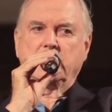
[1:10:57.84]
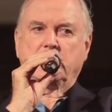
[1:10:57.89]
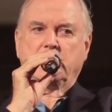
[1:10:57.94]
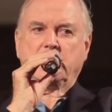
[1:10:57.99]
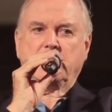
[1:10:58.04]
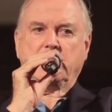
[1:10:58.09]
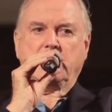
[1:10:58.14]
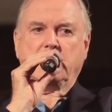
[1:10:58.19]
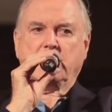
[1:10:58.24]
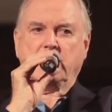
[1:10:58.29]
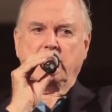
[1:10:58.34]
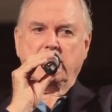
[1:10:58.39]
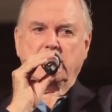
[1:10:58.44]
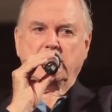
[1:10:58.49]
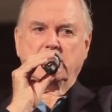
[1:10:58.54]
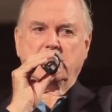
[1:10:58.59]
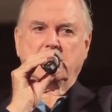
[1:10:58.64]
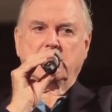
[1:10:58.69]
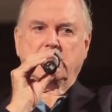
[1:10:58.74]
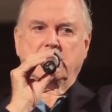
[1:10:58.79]
but he
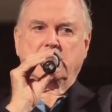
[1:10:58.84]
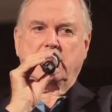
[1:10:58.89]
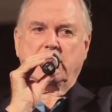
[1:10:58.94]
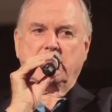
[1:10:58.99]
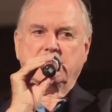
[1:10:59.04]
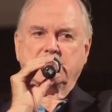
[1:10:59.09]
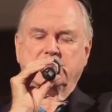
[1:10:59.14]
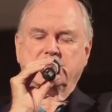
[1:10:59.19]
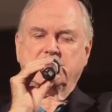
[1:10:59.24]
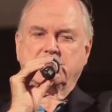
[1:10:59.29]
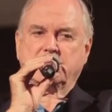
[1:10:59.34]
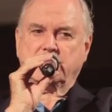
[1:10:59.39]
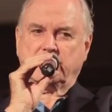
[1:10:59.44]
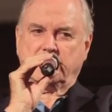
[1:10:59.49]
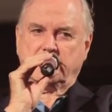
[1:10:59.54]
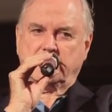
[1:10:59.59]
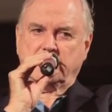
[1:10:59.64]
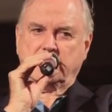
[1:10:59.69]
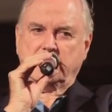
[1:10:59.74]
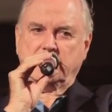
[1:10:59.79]
can't tell a
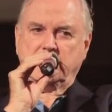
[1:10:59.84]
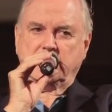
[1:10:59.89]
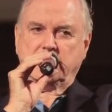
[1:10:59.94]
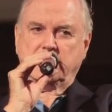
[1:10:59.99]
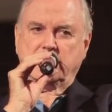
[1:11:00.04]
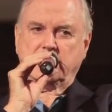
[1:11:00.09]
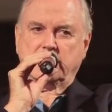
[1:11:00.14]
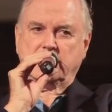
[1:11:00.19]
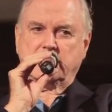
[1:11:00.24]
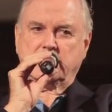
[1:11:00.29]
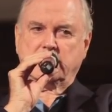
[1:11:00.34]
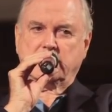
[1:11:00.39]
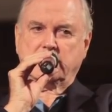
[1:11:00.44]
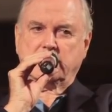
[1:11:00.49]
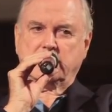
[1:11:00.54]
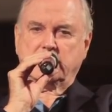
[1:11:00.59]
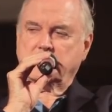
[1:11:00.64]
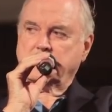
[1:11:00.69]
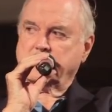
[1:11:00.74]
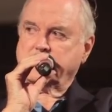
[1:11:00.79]
story
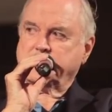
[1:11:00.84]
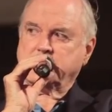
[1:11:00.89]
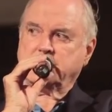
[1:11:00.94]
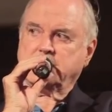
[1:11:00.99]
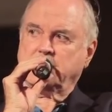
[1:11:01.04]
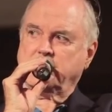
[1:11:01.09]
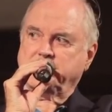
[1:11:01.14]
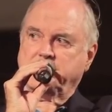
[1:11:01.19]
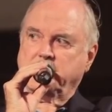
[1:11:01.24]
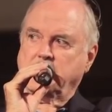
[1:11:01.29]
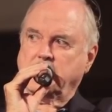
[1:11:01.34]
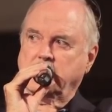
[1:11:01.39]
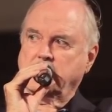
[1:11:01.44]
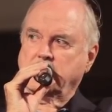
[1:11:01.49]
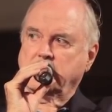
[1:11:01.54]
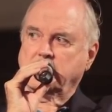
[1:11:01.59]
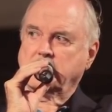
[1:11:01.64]
for toffee.